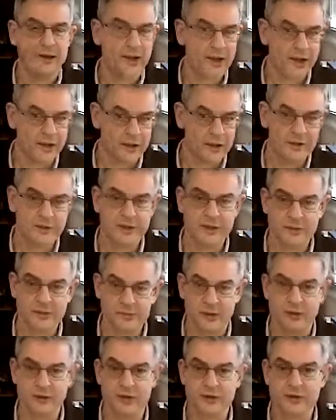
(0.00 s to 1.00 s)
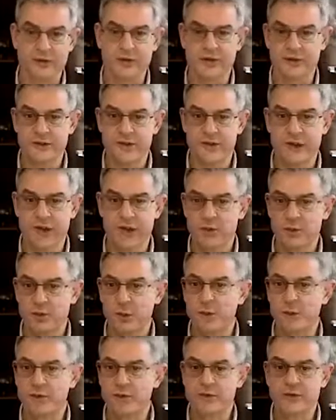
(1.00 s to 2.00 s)
diagnosis, prognosis,
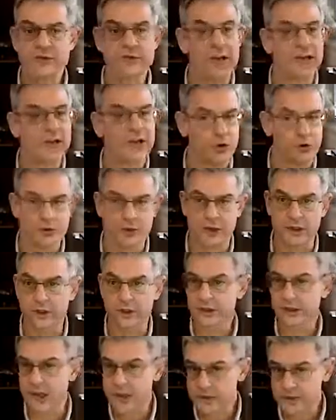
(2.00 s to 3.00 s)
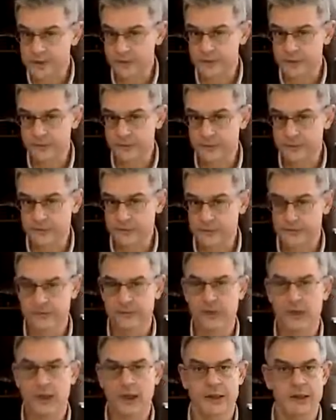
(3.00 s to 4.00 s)
problems with psychological tests
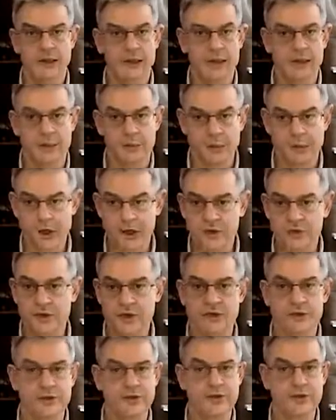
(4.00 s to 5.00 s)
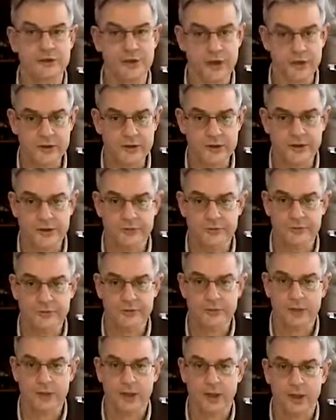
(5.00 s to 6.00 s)
and the interpretation of such tests,
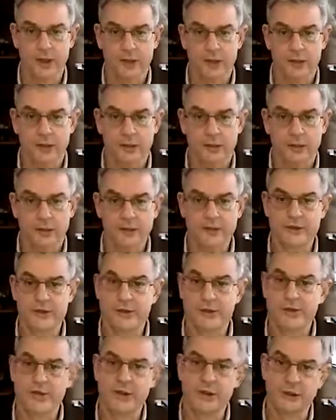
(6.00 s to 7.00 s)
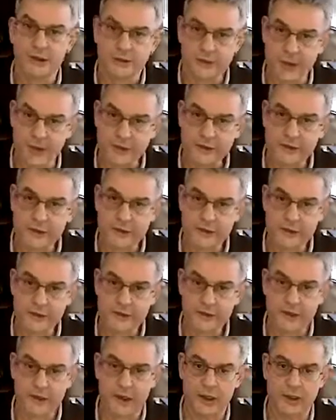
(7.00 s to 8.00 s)
narcissistic
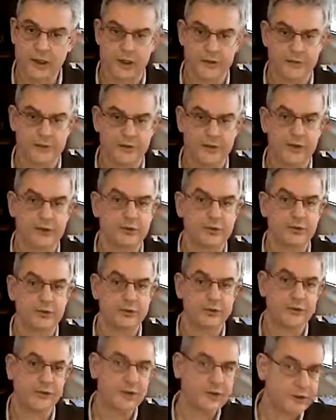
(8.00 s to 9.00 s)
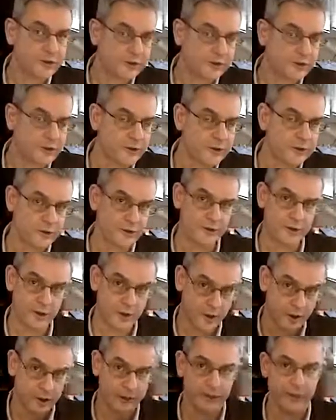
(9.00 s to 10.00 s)
defenses and narcissistic resistances
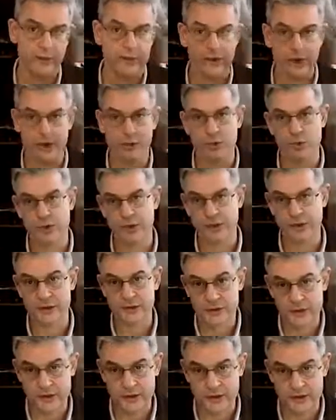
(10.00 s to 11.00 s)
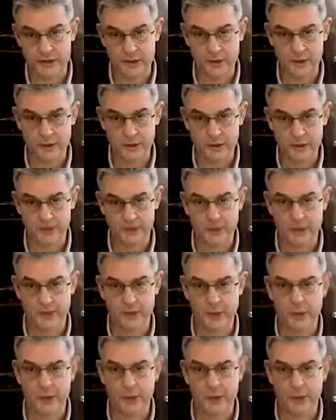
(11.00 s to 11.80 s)
in the therapeutic setting,